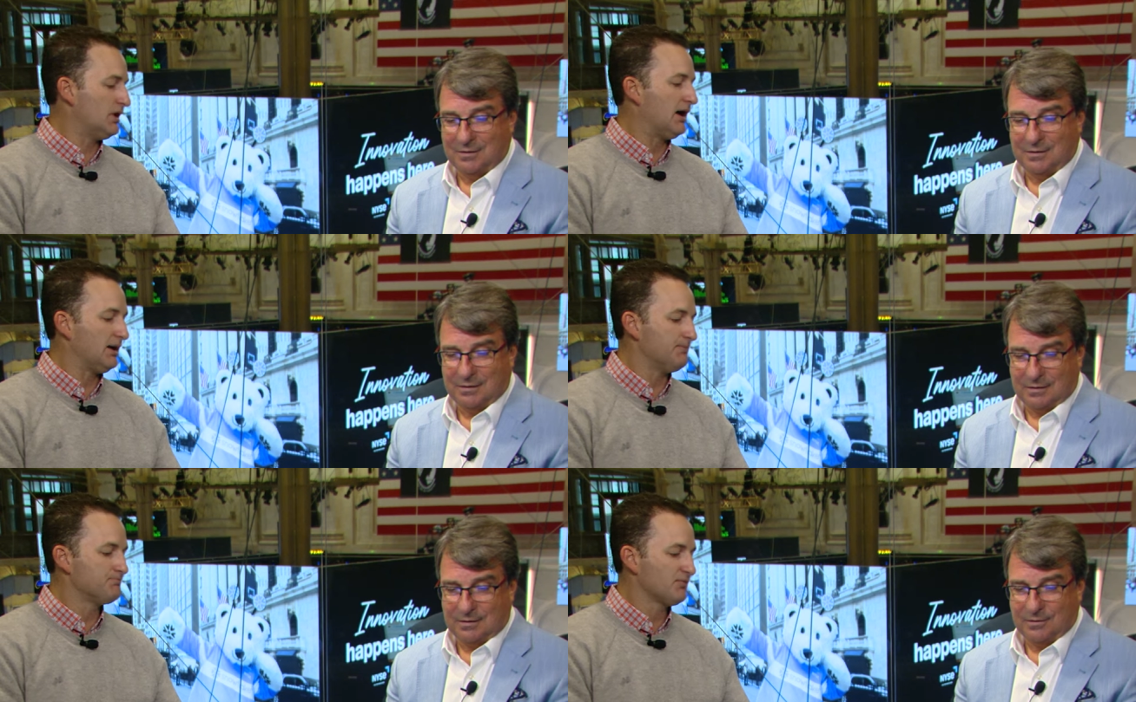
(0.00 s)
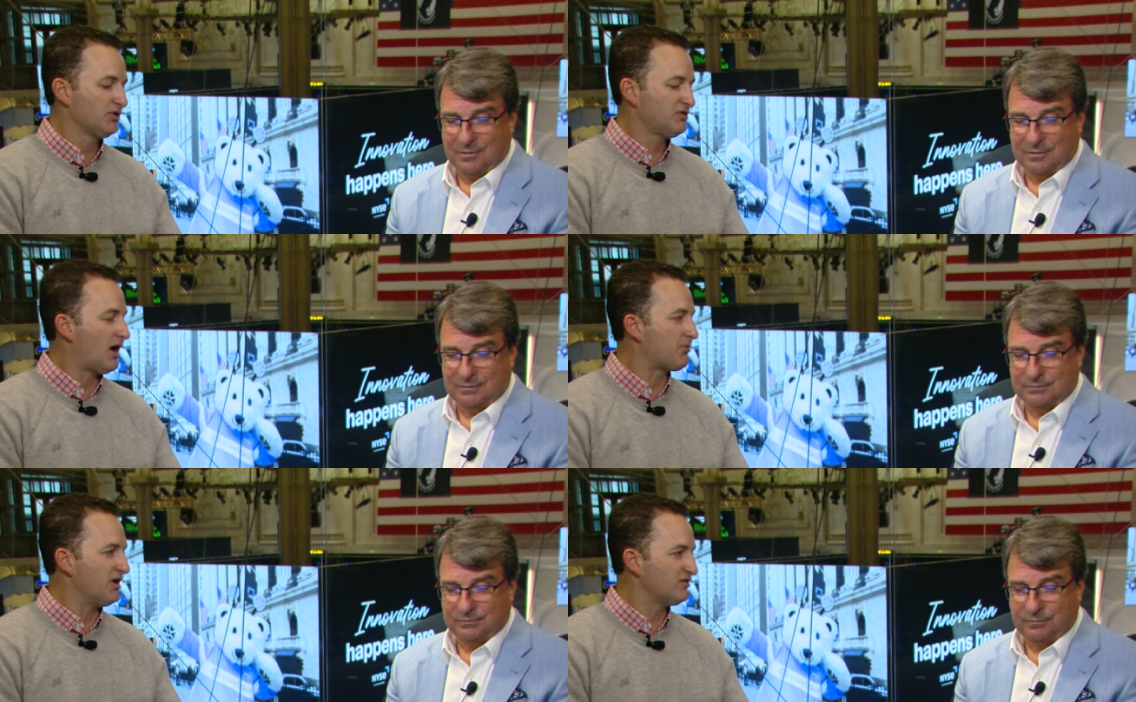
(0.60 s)
Speaker 1: uh, to
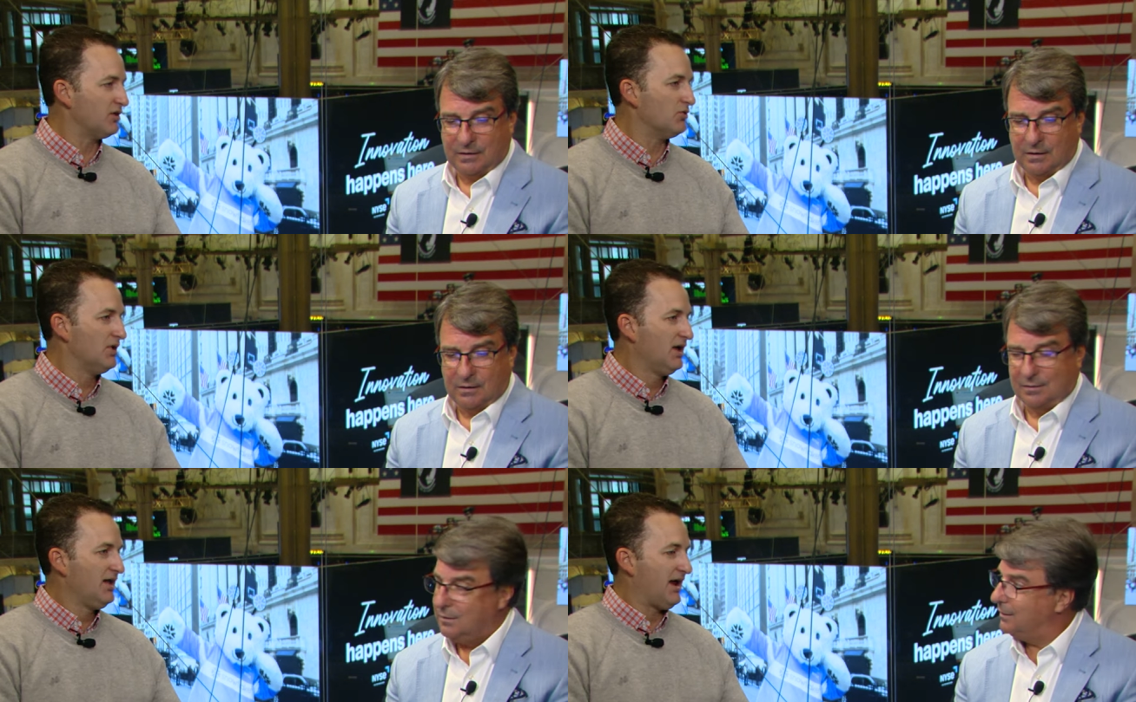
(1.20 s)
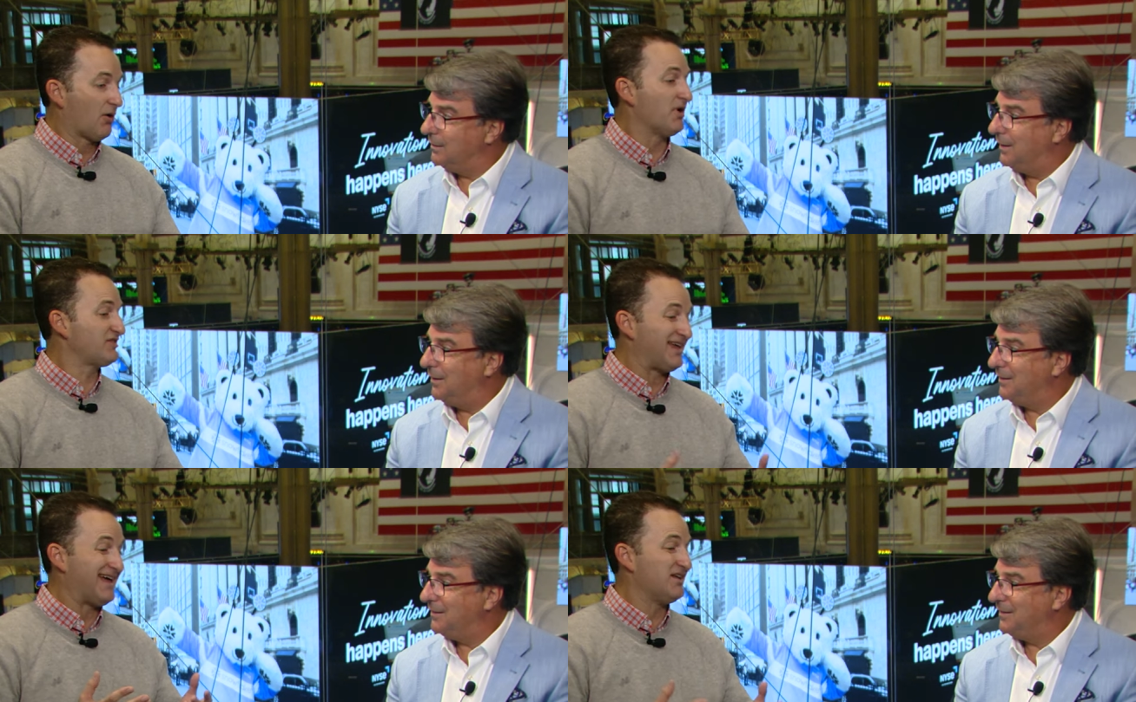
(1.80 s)
operate. So Airbus
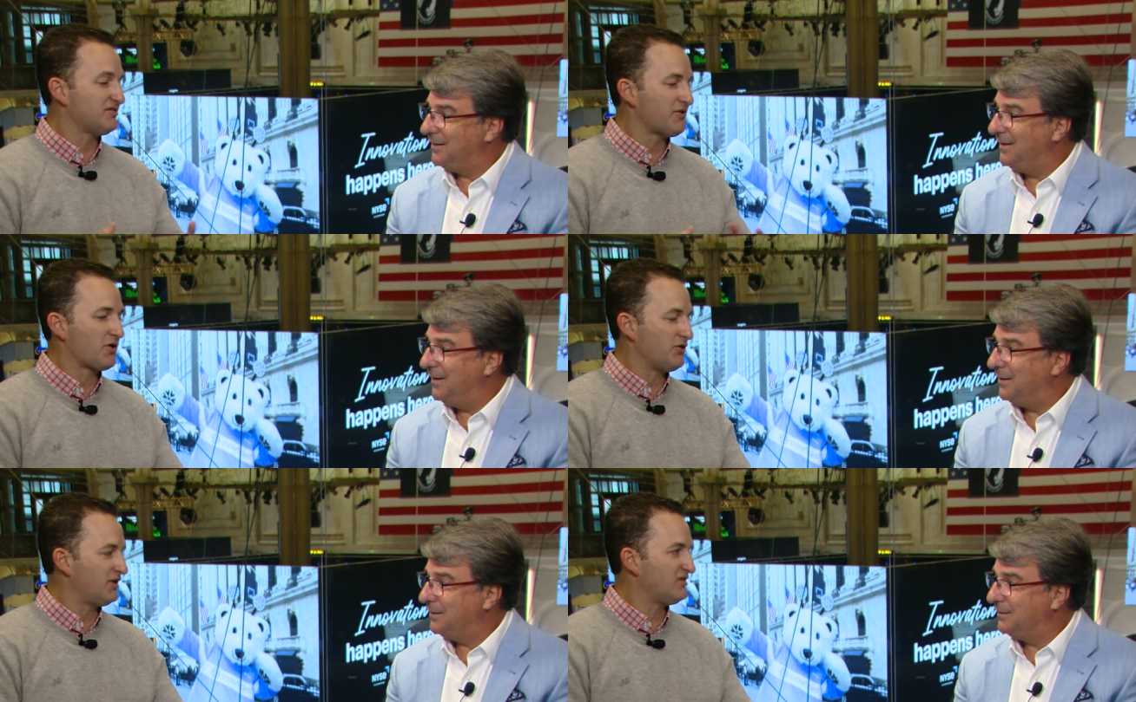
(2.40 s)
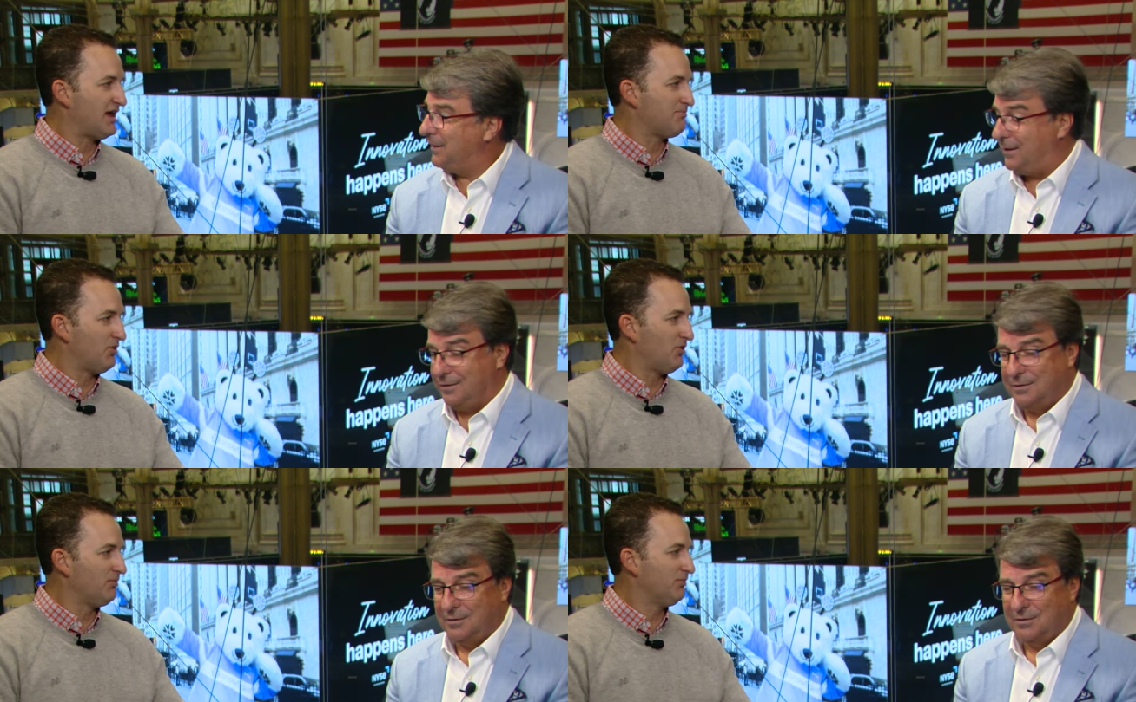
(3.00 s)
again is a very good
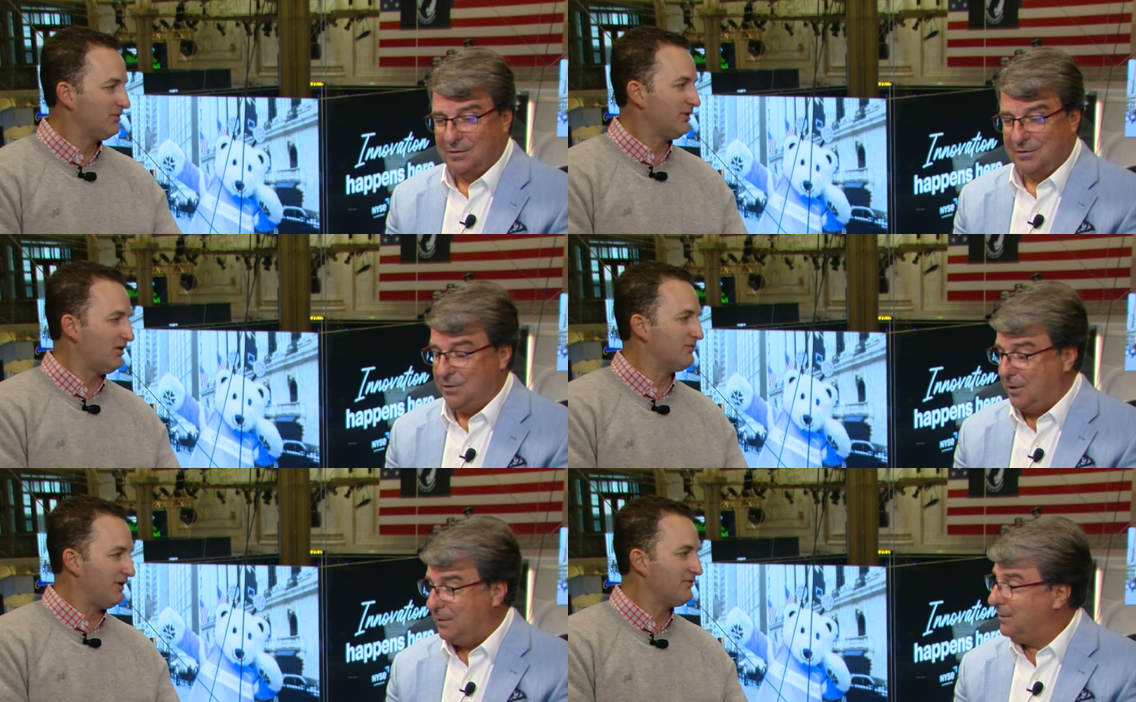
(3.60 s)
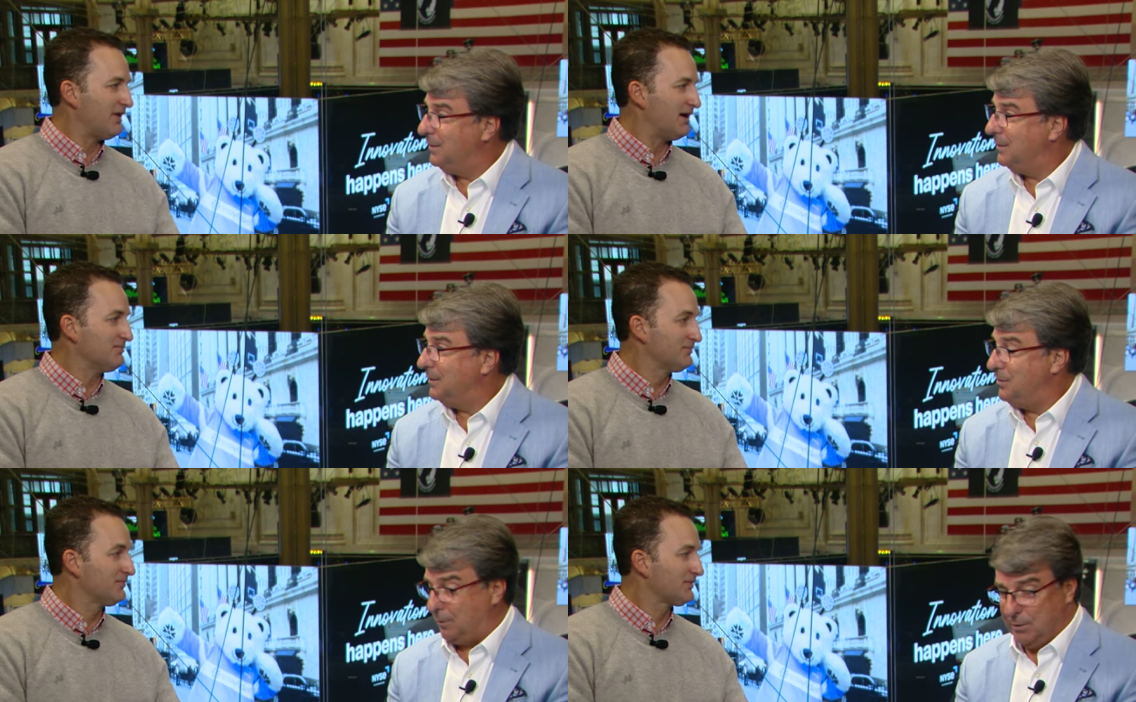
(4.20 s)
example yeah. of, get, of, that.
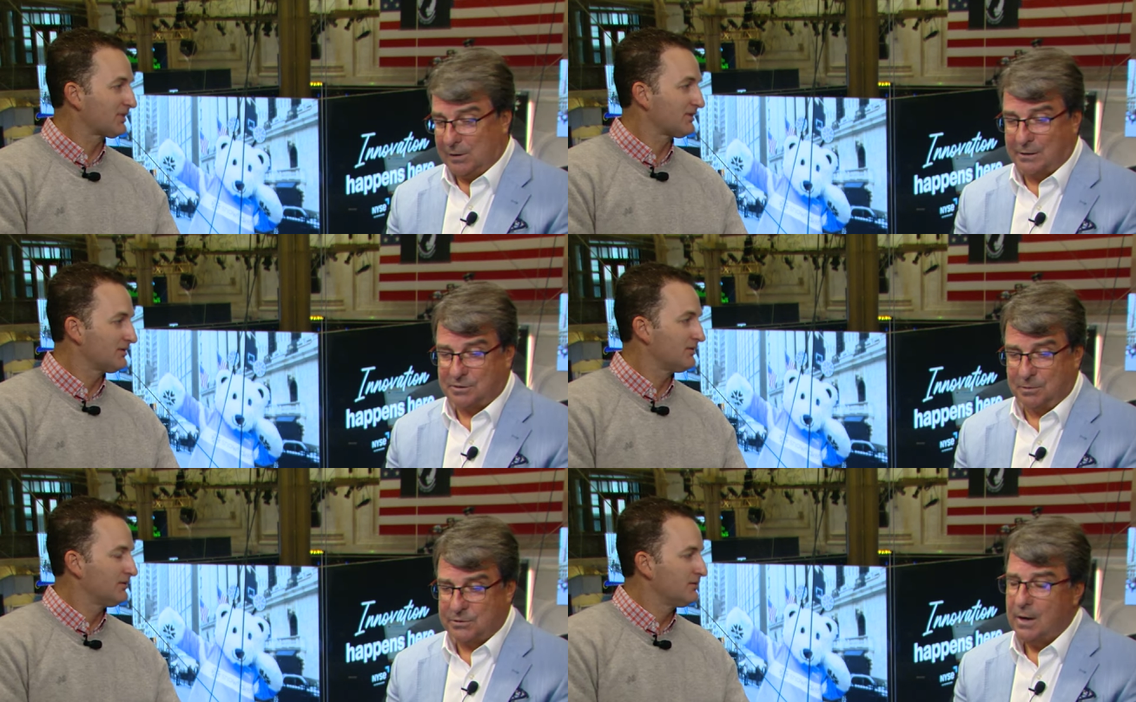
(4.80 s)
You got real customers.